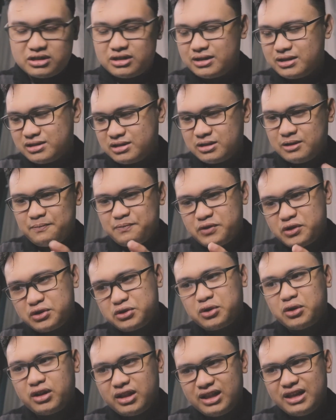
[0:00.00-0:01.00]
just
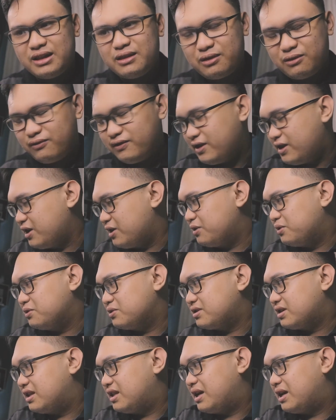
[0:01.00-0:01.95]
short length videos,